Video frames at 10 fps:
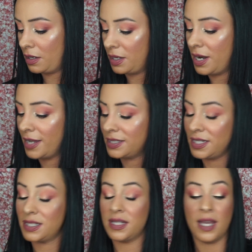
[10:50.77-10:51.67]
Next
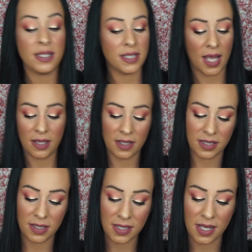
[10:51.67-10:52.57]
is this, and this
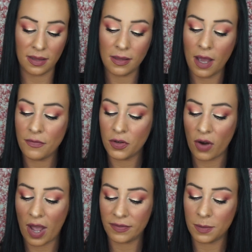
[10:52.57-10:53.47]
is the
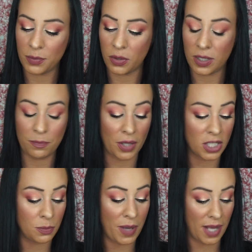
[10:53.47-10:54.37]
Lovecraft Beauty
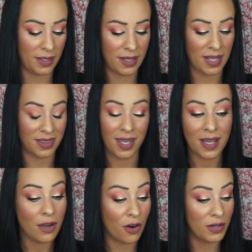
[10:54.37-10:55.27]
Blush Palette. I think
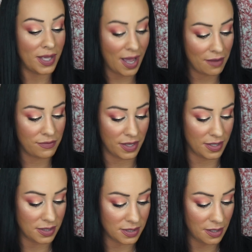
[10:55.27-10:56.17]
I already have
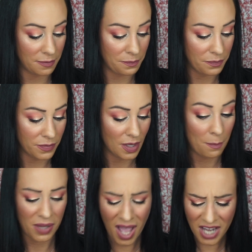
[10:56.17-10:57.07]
this.
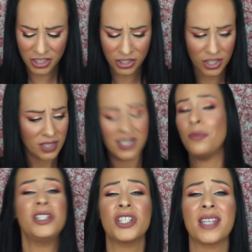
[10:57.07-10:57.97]
Blush! Didn't
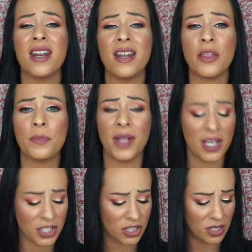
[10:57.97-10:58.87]
we just get another
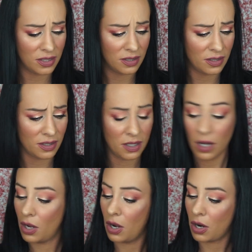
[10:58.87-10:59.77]
blush?
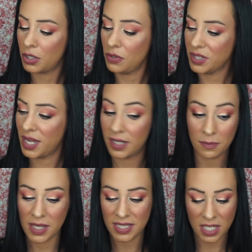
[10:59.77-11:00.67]
Are you kidding
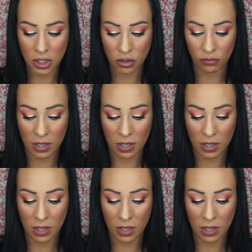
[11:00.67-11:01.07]
me? Is this three